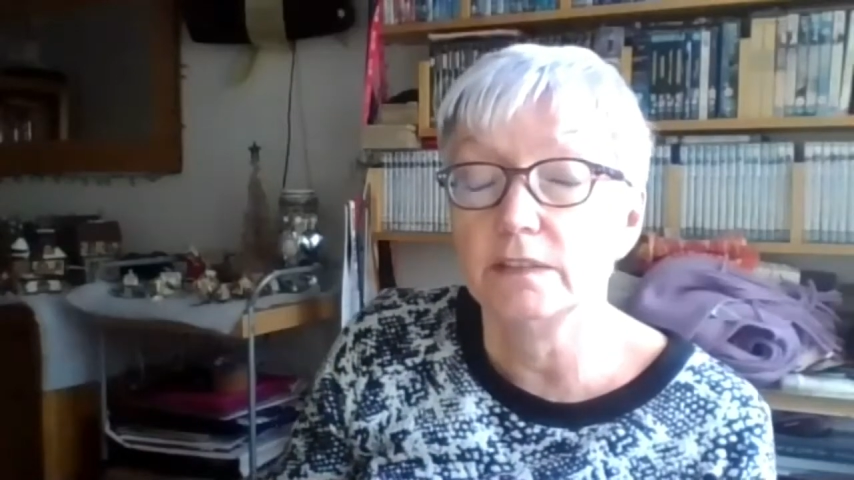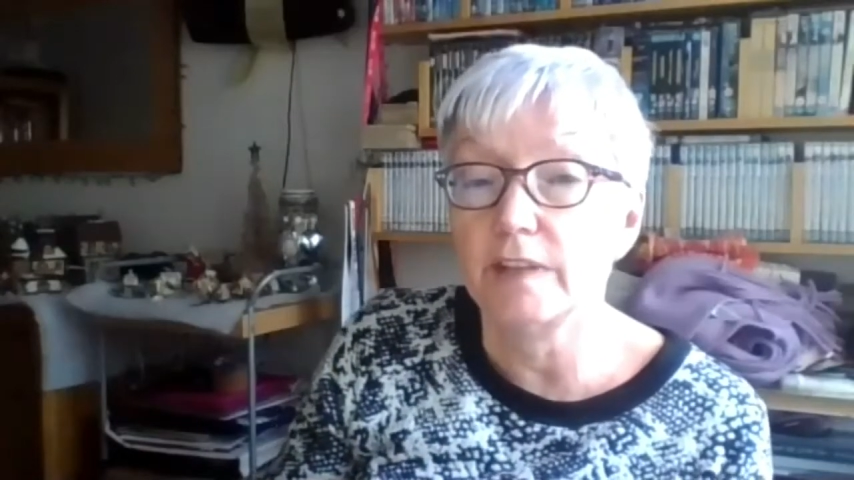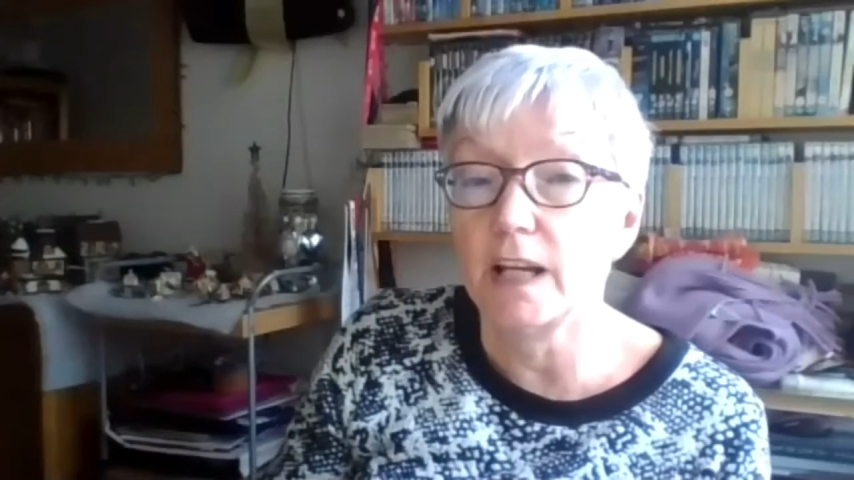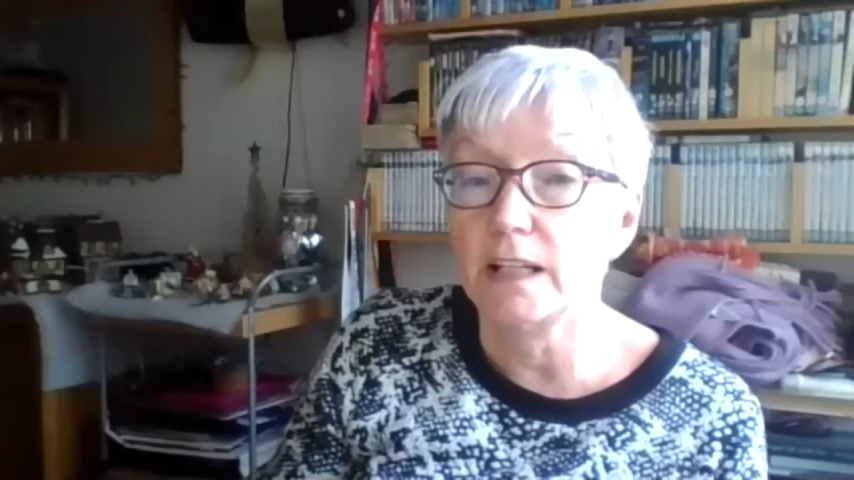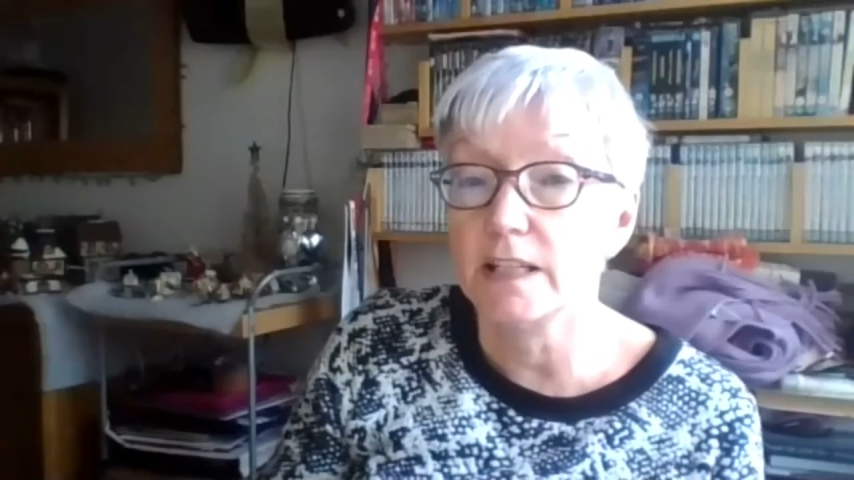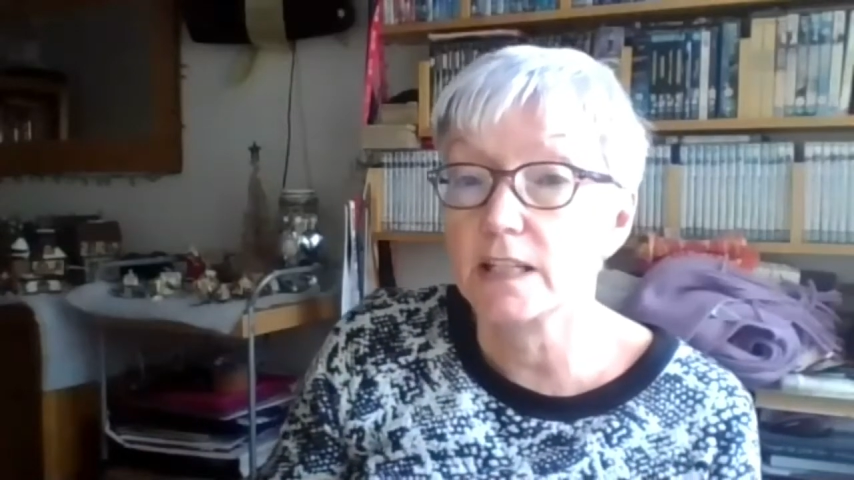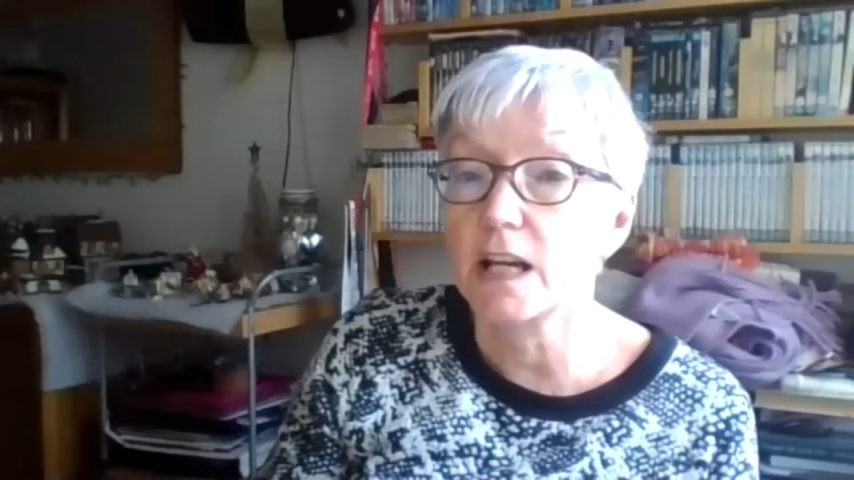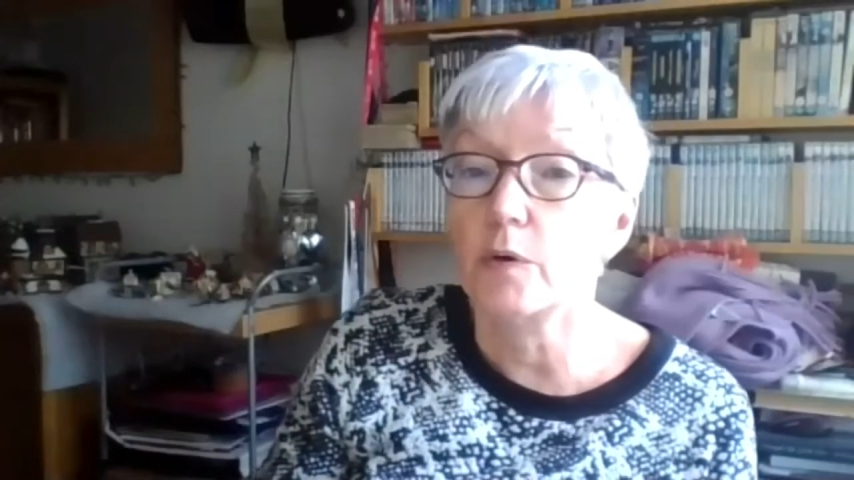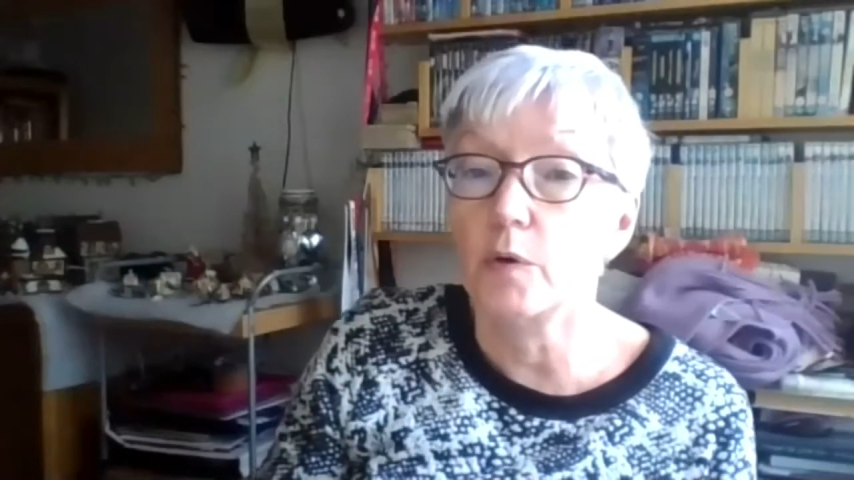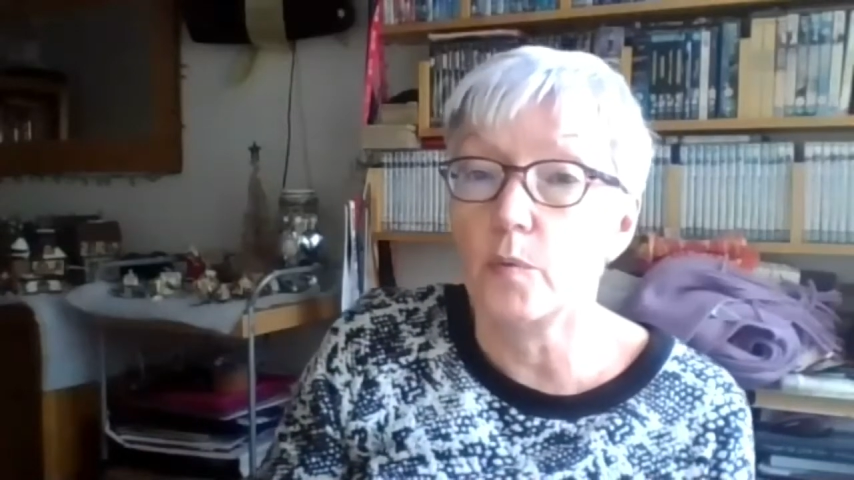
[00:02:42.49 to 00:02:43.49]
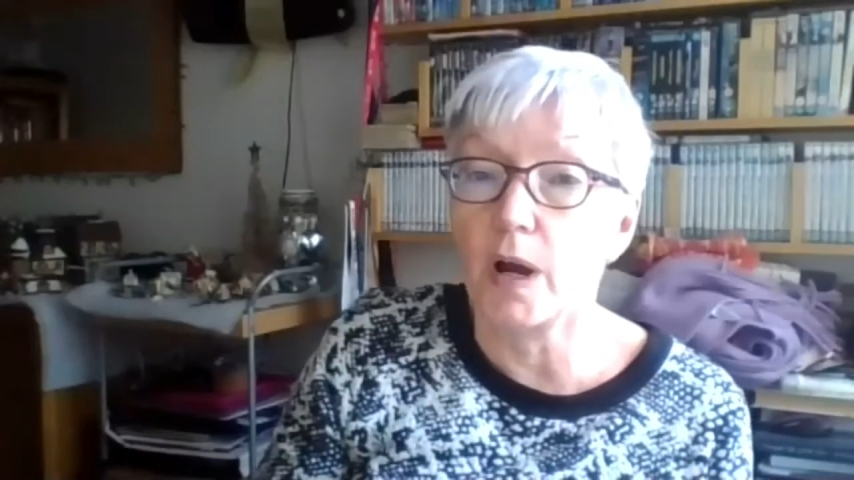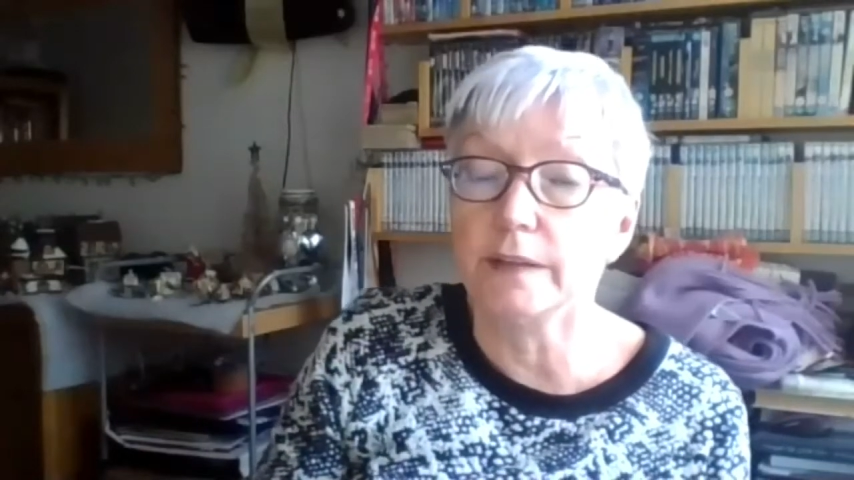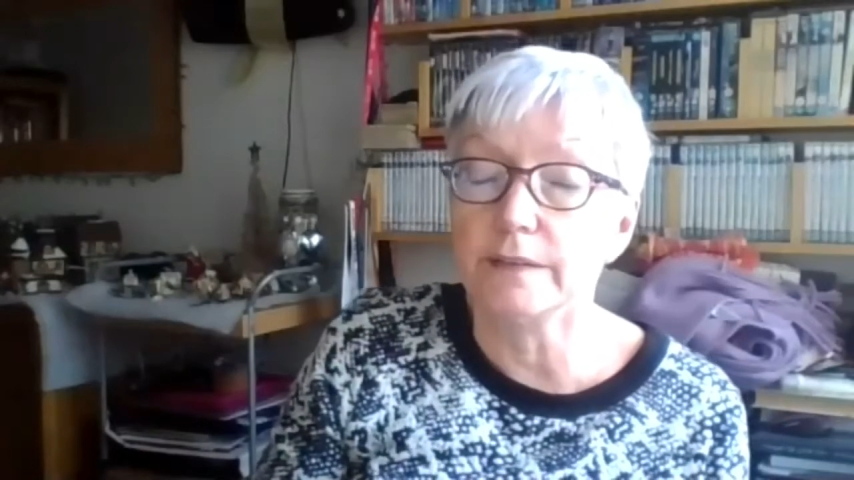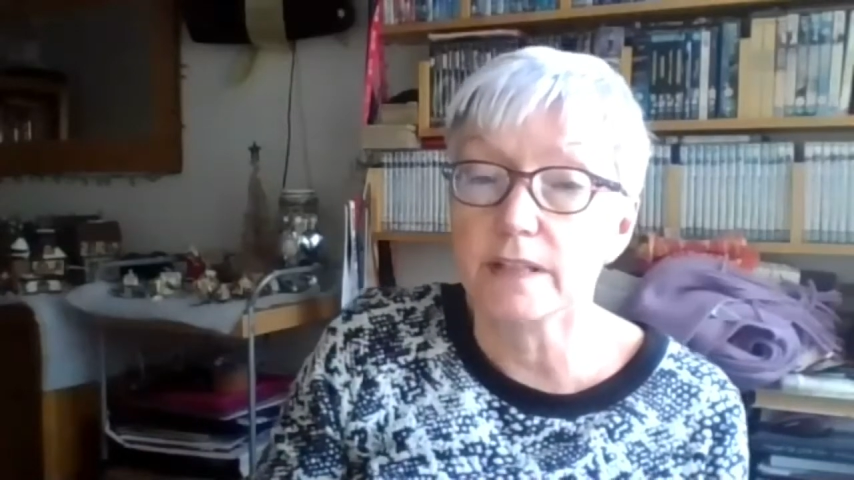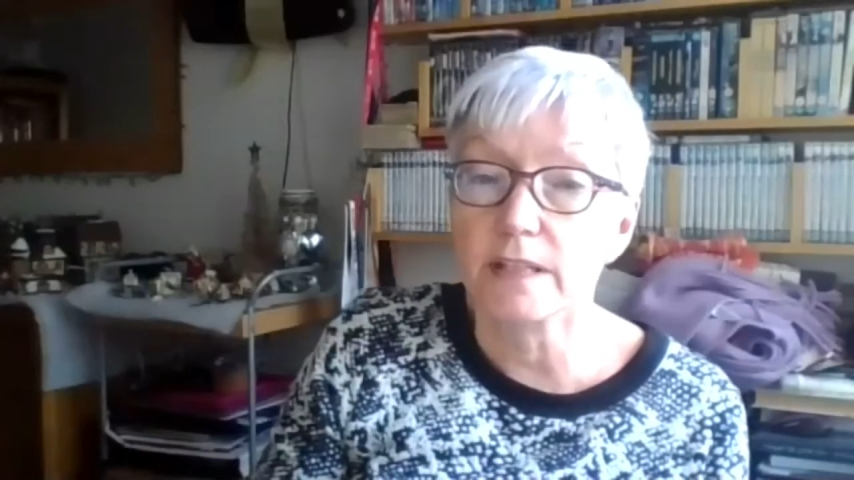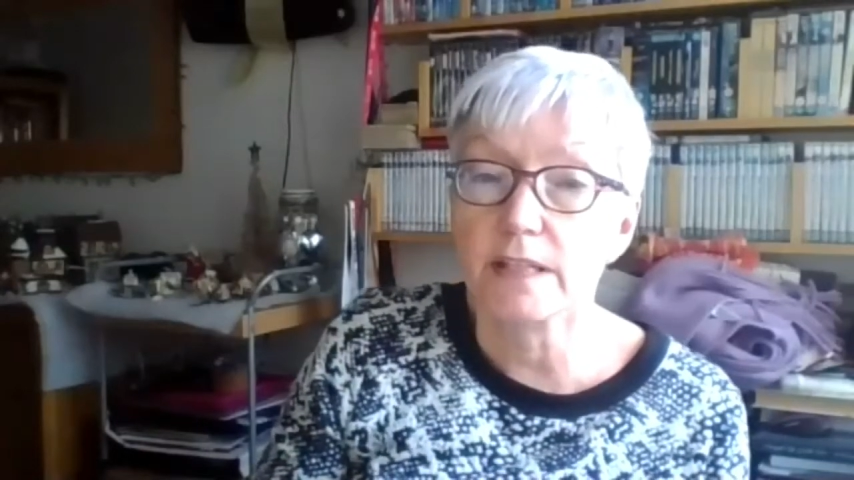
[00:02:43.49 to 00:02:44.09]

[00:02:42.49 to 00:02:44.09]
fairly slower ones,